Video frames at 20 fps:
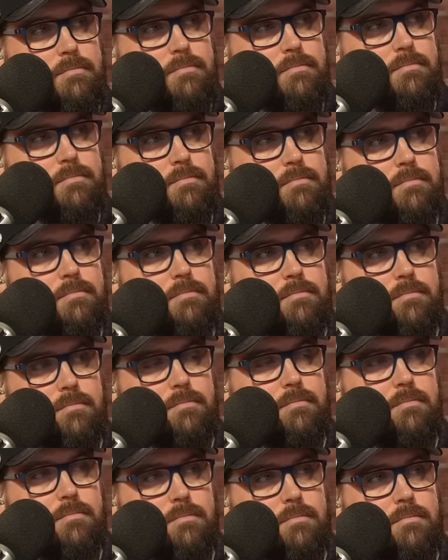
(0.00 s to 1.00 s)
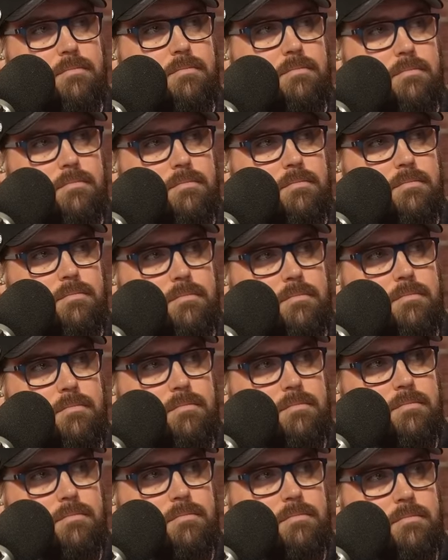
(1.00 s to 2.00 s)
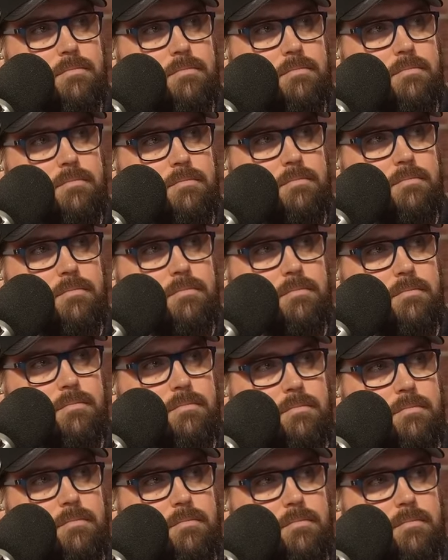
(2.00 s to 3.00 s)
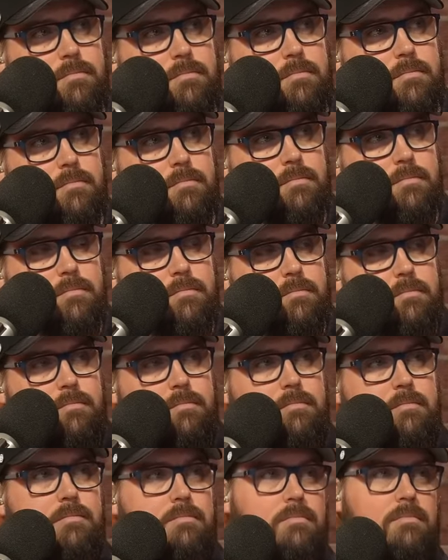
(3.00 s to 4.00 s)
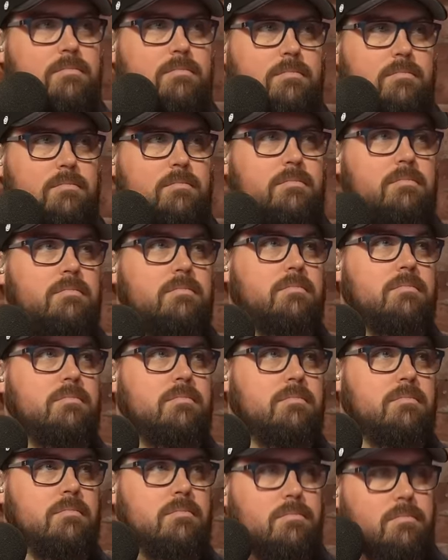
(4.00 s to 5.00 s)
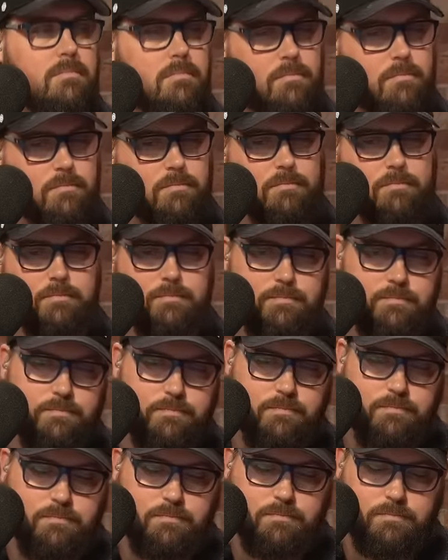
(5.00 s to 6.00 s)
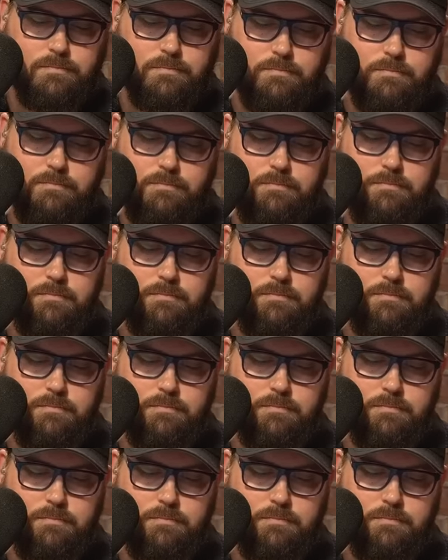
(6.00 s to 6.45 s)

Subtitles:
No words are spoken by the person on screen.